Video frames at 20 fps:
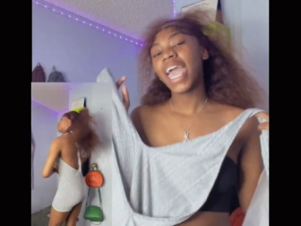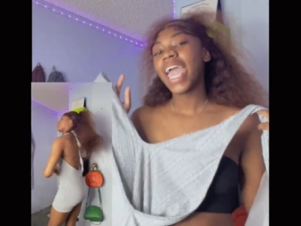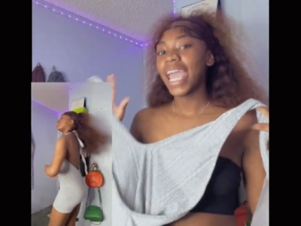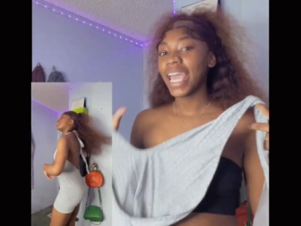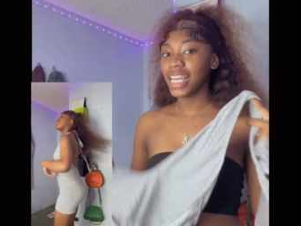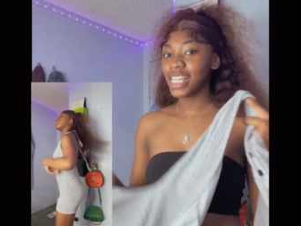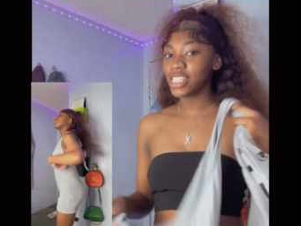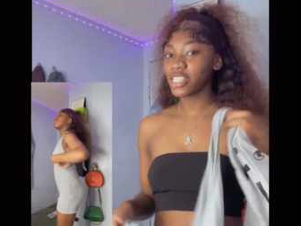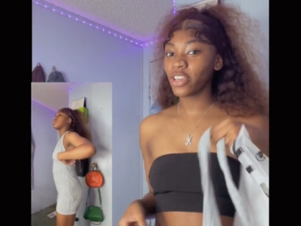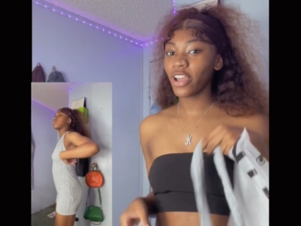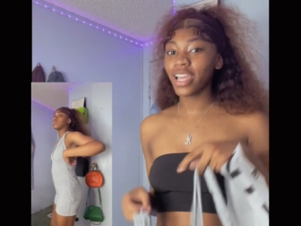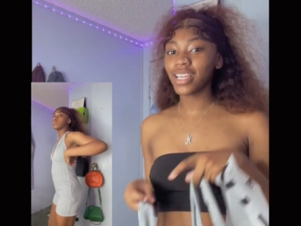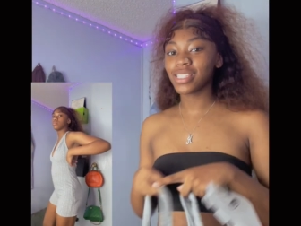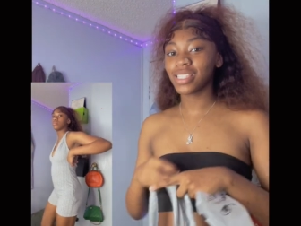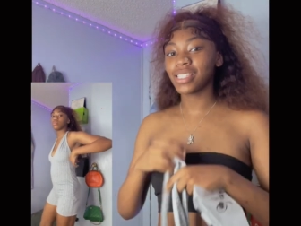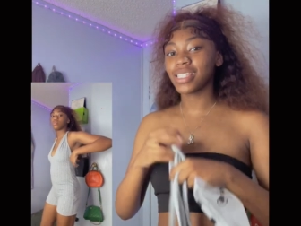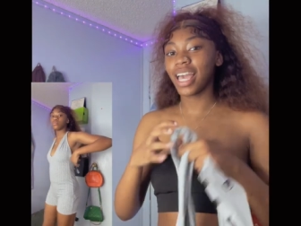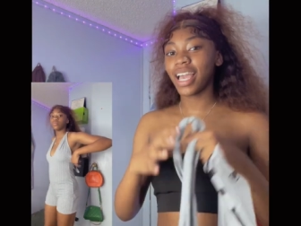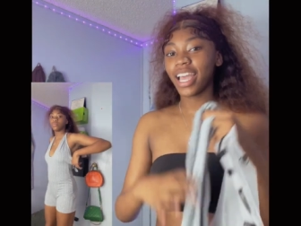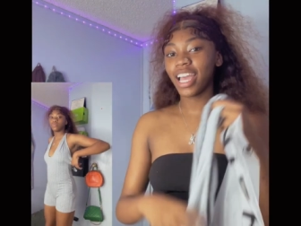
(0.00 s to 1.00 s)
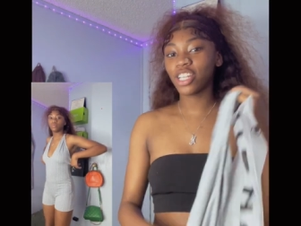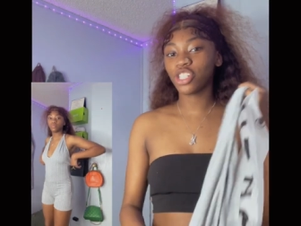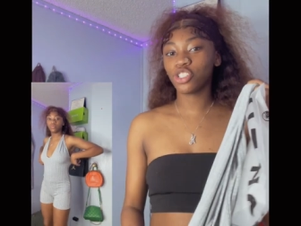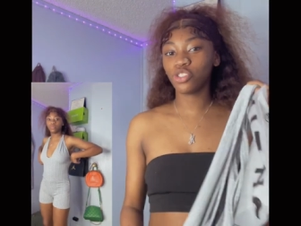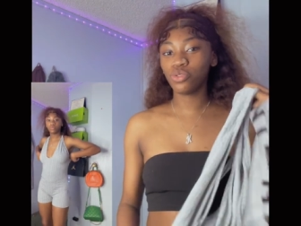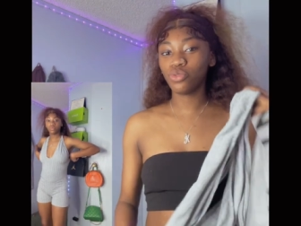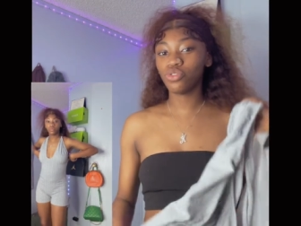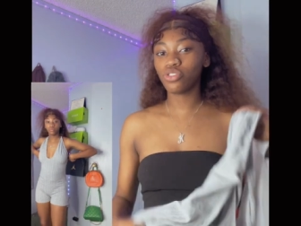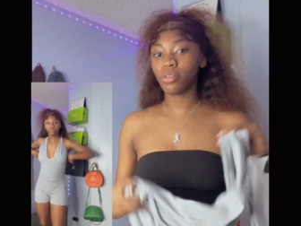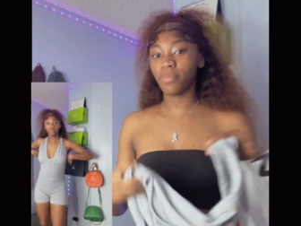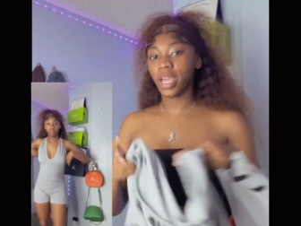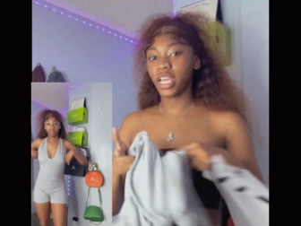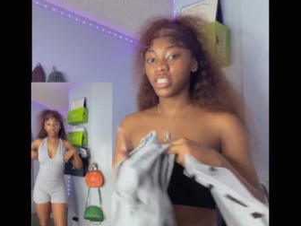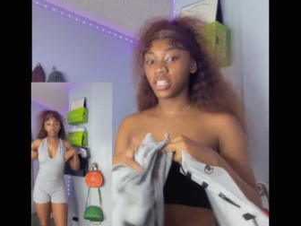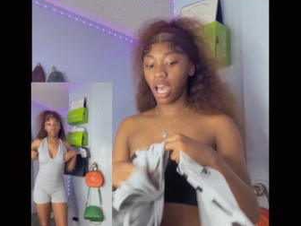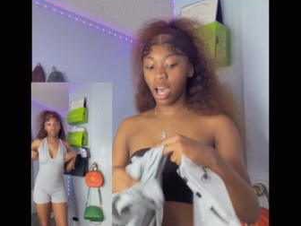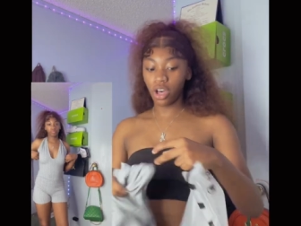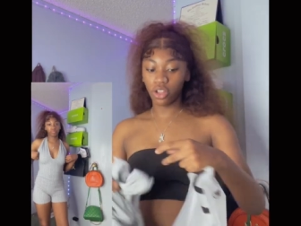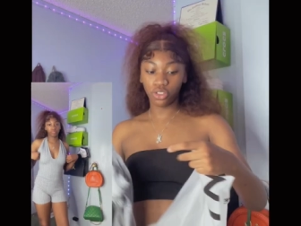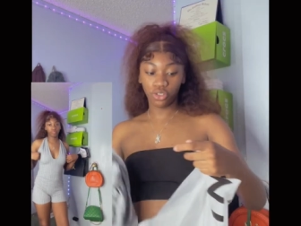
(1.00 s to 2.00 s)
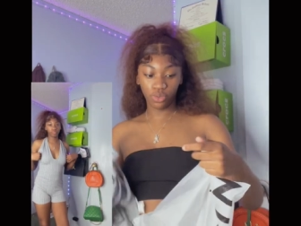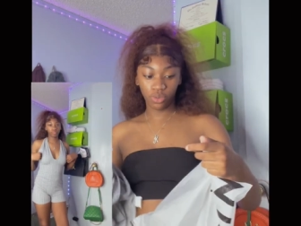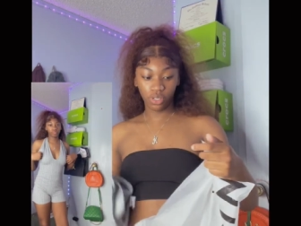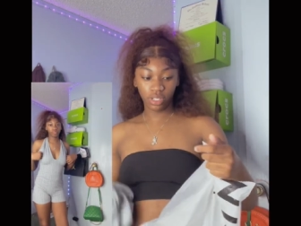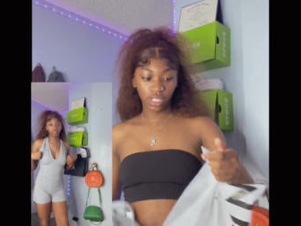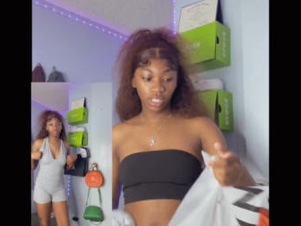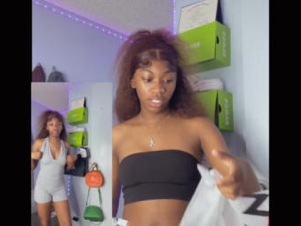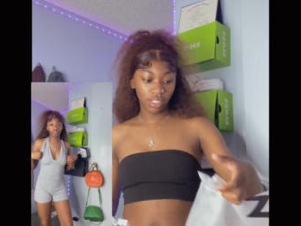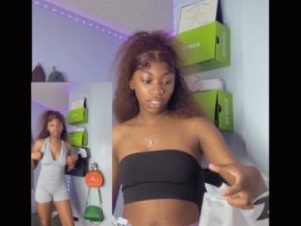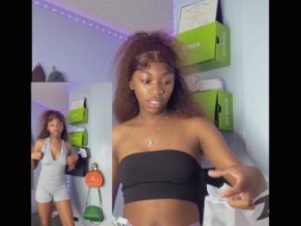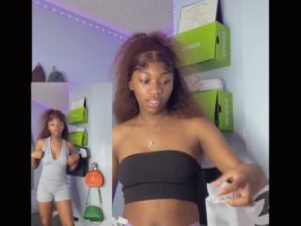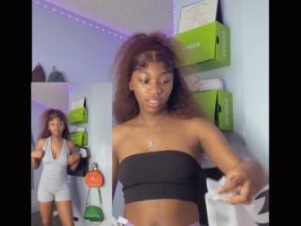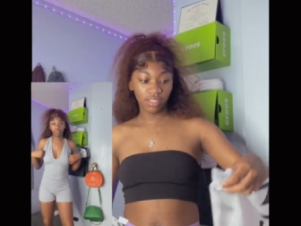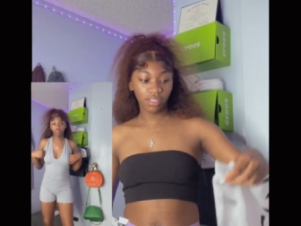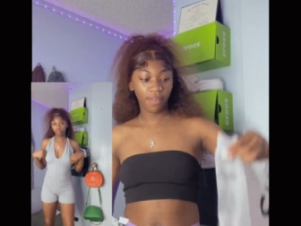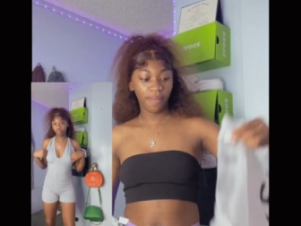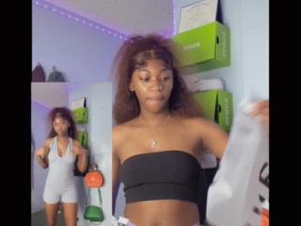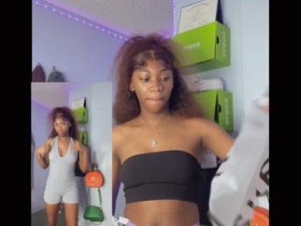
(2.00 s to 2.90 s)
And it's crazy because I got shoes to match all three of these.